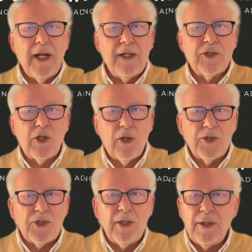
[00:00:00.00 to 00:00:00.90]
is
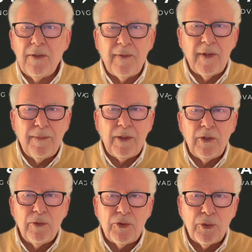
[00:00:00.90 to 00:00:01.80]
constantly developing new
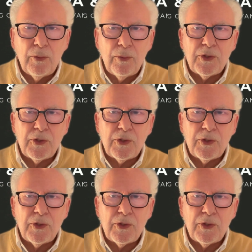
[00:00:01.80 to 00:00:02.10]
tools and